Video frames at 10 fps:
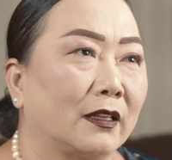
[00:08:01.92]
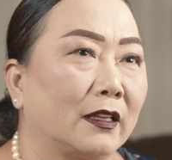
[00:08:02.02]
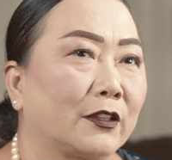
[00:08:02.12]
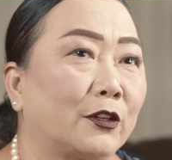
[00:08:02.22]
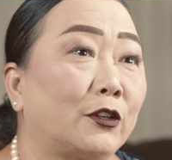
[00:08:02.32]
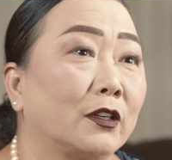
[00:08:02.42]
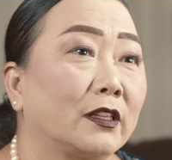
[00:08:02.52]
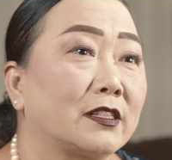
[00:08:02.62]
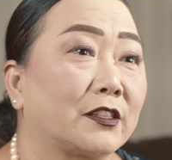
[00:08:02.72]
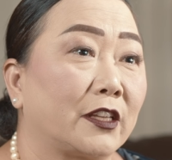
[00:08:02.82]
In the
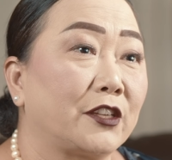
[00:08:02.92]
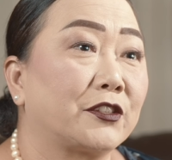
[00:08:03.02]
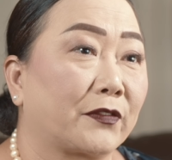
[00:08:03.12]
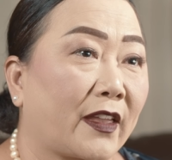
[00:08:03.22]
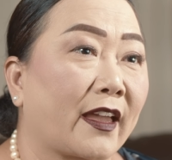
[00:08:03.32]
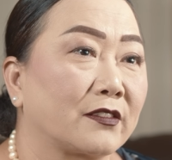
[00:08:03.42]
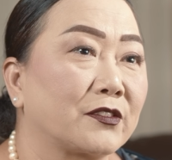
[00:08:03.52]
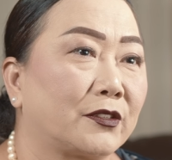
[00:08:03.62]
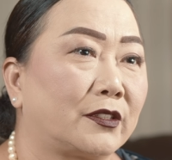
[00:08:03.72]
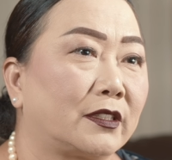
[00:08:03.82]
early stage of
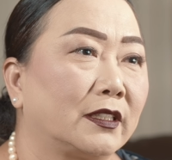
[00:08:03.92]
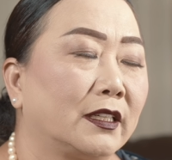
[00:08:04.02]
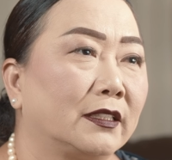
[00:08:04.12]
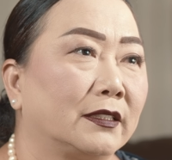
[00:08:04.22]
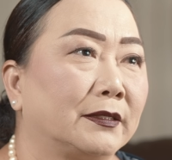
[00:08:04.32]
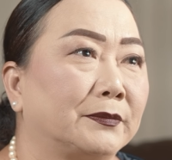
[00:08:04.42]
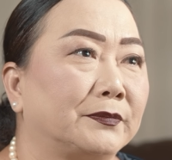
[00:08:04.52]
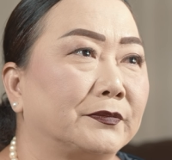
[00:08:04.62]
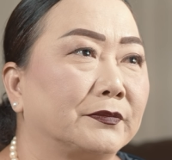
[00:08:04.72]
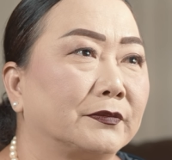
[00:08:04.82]
cancer,
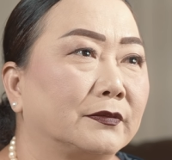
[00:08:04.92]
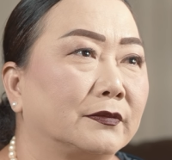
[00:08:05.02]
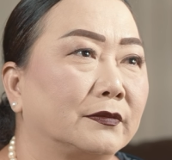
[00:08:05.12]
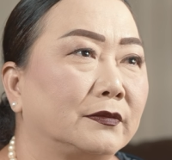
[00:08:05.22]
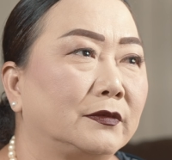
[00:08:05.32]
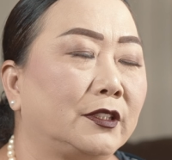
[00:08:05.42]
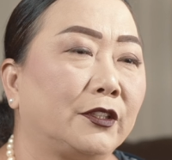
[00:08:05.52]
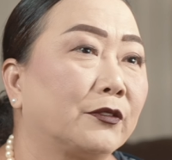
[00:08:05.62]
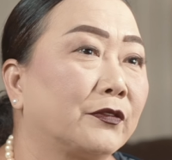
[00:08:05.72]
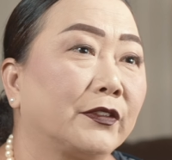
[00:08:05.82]

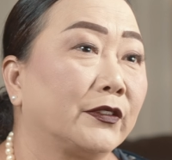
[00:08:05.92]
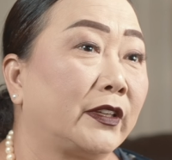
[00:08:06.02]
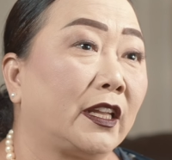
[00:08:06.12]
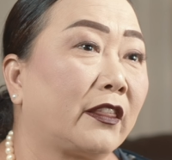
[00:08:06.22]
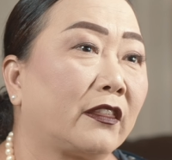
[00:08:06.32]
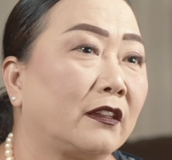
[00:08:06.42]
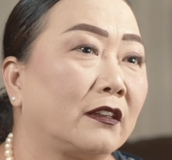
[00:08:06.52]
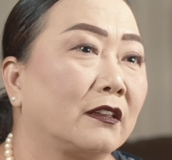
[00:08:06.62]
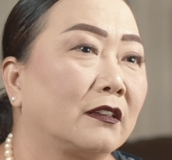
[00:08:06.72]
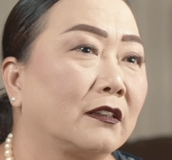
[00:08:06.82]
you don't feel
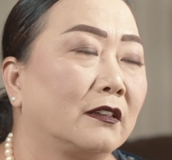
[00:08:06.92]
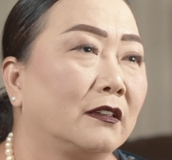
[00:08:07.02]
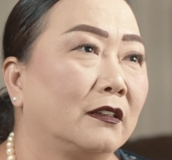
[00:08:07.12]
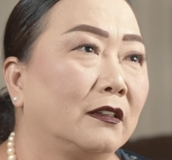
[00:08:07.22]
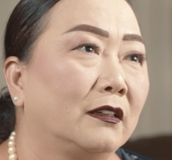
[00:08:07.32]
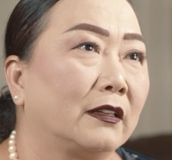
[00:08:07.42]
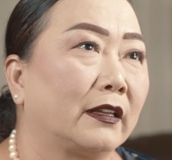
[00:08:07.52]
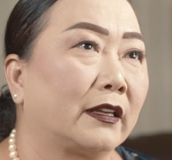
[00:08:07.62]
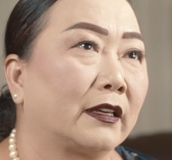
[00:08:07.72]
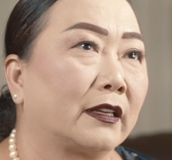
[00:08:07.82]
anything.
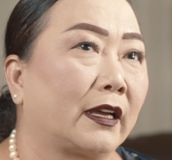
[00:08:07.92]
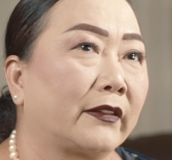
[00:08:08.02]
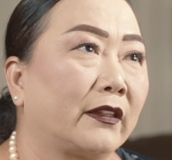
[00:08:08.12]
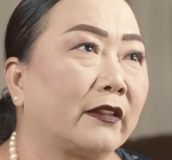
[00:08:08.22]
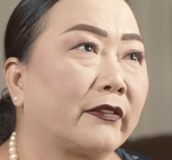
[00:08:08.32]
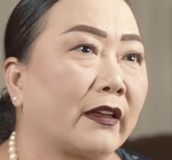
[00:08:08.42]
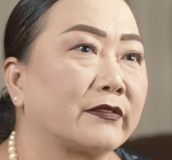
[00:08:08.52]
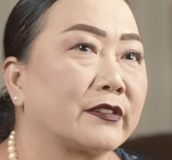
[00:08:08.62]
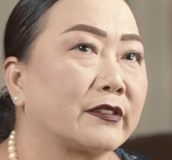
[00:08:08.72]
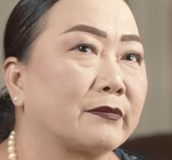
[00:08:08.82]
And I think
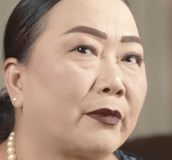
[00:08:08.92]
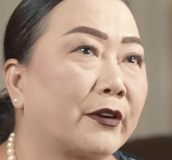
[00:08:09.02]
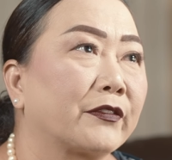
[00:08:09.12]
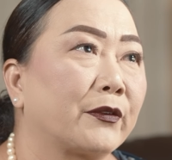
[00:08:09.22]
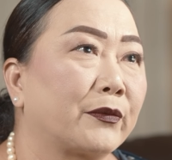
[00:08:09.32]
that's part of the